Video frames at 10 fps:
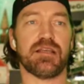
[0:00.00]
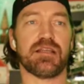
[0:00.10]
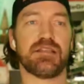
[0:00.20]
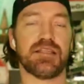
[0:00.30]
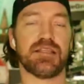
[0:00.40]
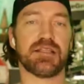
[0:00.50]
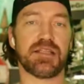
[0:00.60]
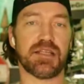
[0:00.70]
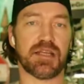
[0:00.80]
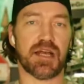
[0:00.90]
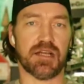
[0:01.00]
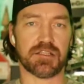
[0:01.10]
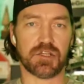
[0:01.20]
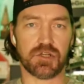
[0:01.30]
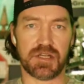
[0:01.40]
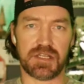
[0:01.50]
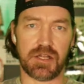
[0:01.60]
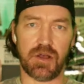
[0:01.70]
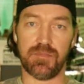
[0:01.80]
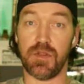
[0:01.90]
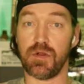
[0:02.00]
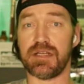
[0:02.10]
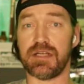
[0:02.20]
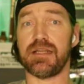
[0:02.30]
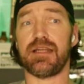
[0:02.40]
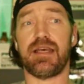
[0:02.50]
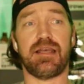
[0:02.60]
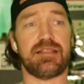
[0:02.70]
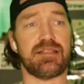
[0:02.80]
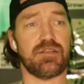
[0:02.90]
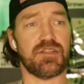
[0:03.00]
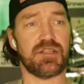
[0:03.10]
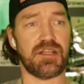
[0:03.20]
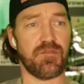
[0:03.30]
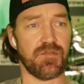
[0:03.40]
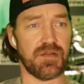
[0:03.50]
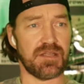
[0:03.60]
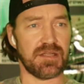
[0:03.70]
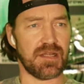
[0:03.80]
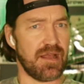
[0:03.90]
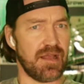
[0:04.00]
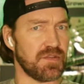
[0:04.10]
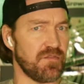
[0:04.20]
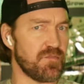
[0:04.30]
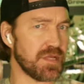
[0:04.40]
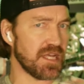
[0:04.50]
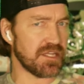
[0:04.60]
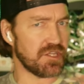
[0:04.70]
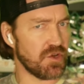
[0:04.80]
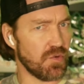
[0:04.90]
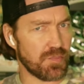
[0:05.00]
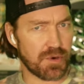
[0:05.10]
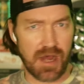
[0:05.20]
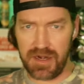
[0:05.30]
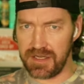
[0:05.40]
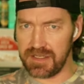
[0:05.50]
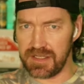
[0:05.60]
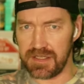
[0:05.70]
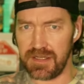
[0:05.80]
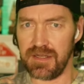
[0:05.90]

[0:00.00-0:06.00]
consistency and concentrates. Now, I'm learning today as there's different types of BHO products.